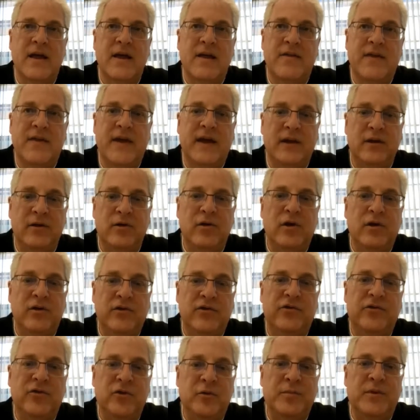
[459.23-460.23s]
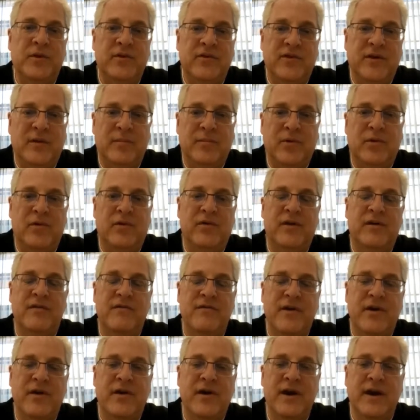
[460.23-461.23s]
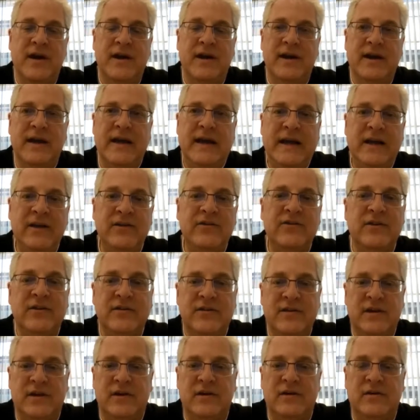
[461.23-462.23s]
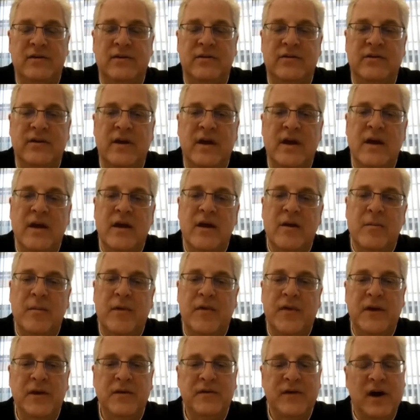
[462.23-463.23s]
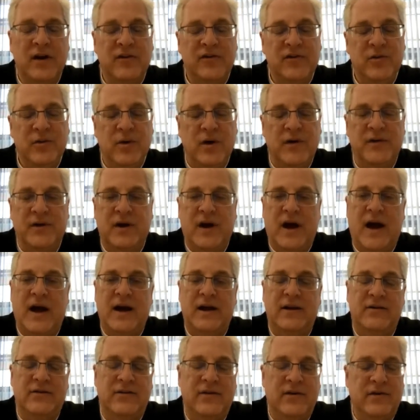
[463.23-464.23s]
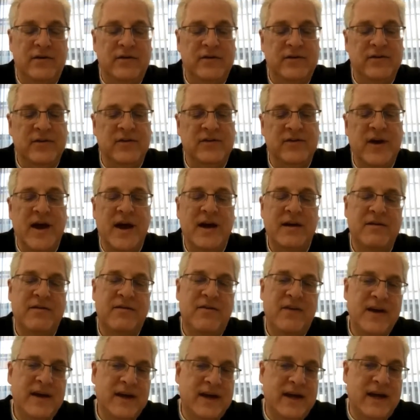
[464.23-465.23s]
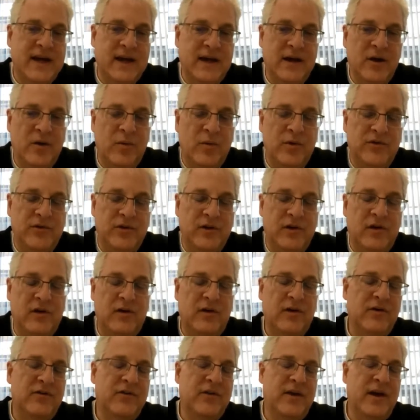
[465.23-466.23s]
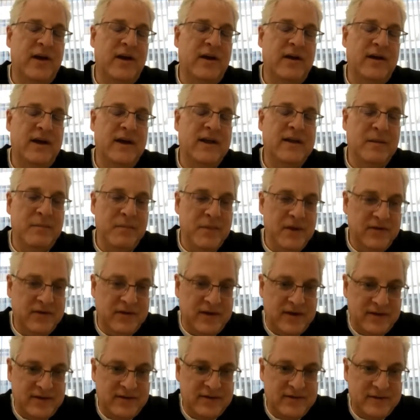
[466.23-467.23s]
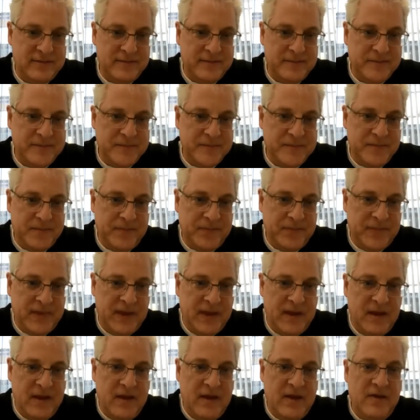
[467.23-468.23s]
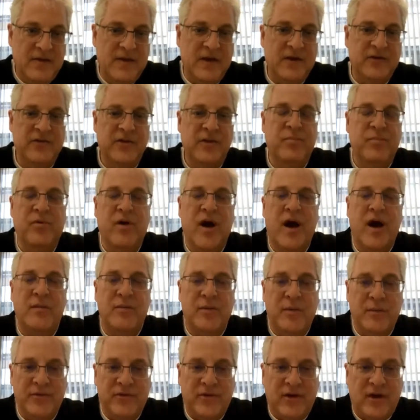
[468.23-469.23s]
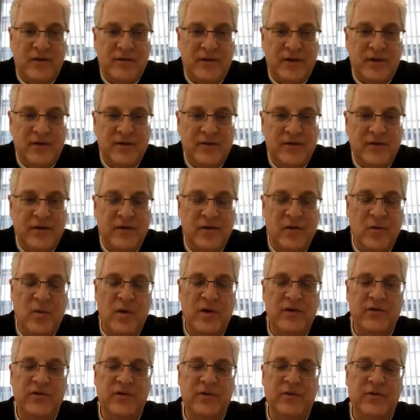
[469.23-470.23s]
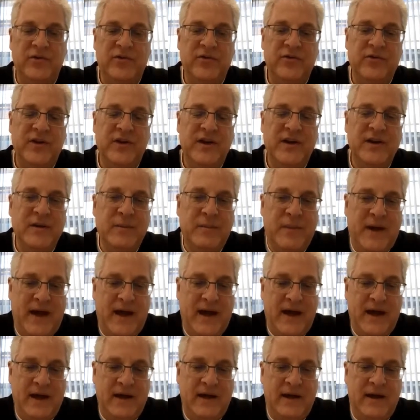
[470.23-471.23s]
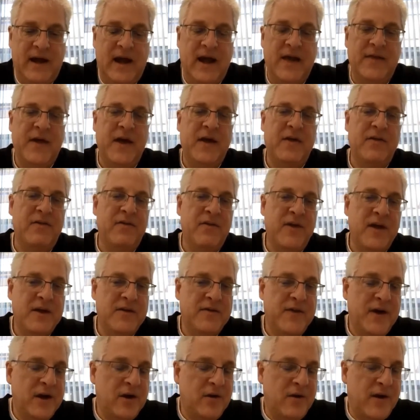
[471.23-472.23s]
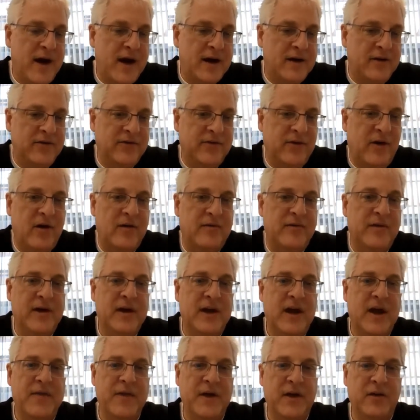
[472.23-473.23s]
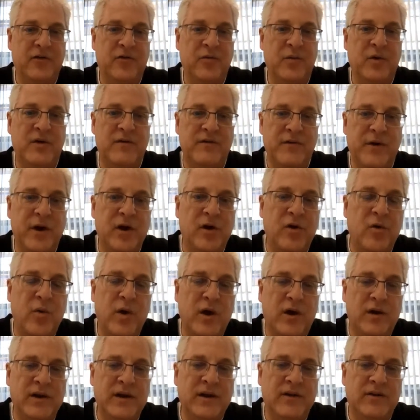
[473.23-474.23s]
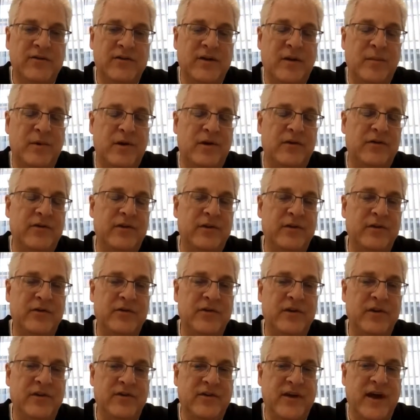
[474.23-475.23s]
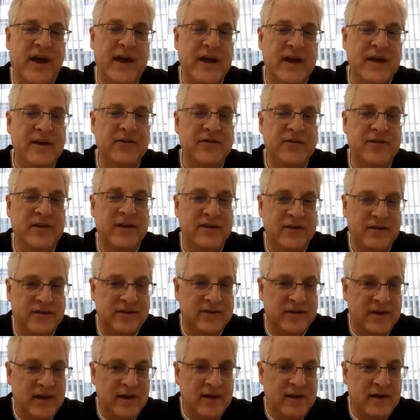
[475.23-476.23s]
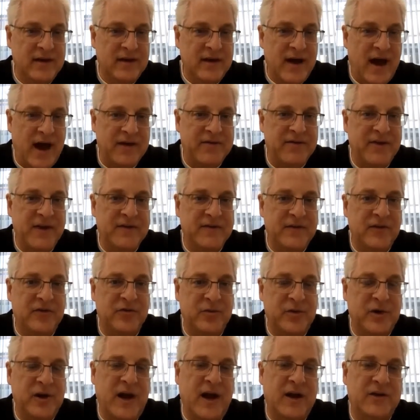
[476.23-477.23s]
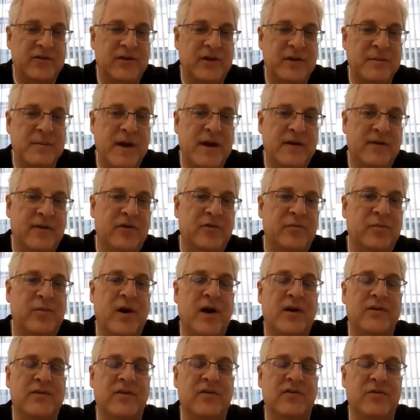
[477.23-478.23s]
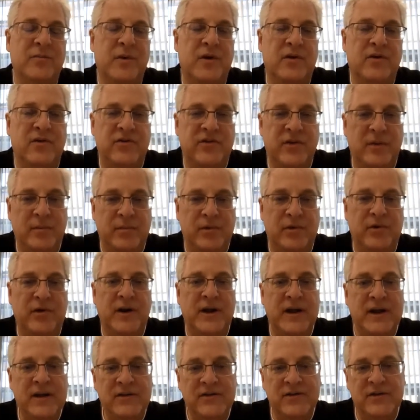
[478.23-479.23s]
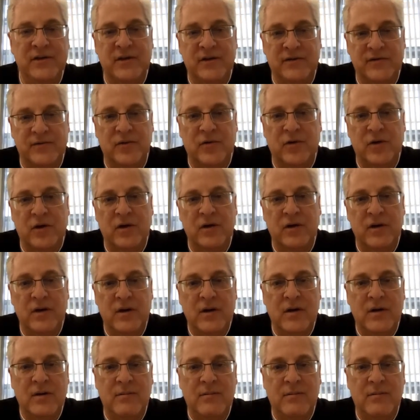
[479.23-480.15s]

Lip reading: They look stupid simple. They're very easy to use. But then you've got two other kinds. There's design thinking, which occurs in the business. These are the problem solvers. They're the ones who see the pain and they think they know how to solve it, and they just want to very quickly assemble a solution to say, I think this could actually make this process much simpler and easier for my